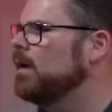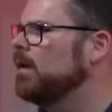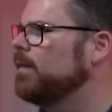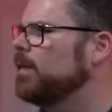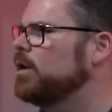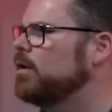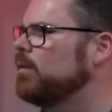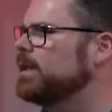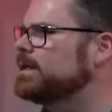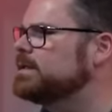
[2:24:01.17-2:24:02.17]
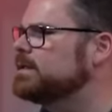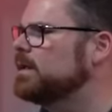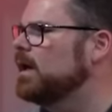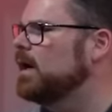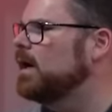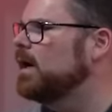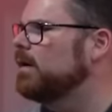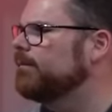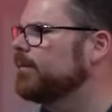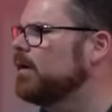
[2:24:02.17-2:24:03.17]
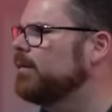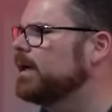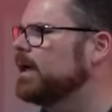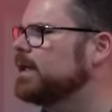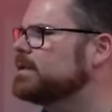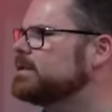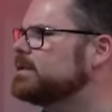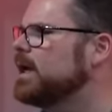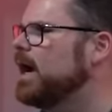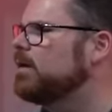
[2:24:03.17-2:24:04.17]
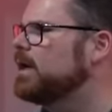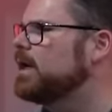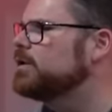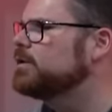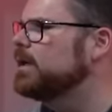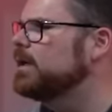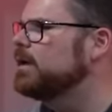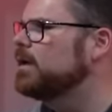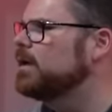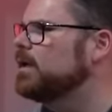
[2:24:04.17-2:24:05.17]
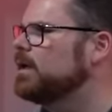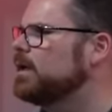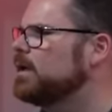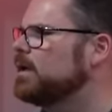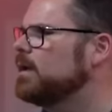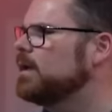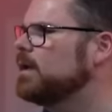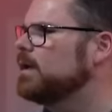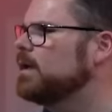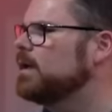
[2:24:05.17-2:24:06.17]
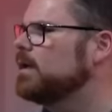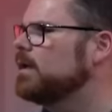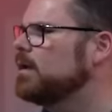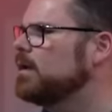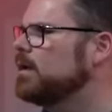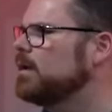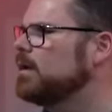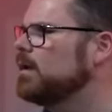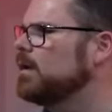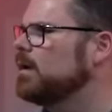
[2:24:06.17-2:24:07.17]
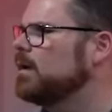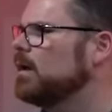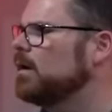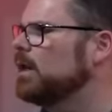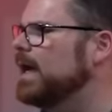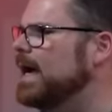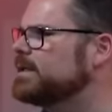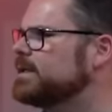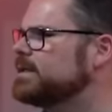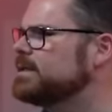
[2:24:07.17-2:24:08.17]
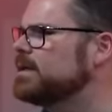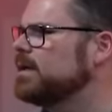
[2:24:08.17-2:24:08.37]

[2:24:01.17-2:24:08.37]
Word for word: the new one that's uh, oh my god, that's out in in in, in early access.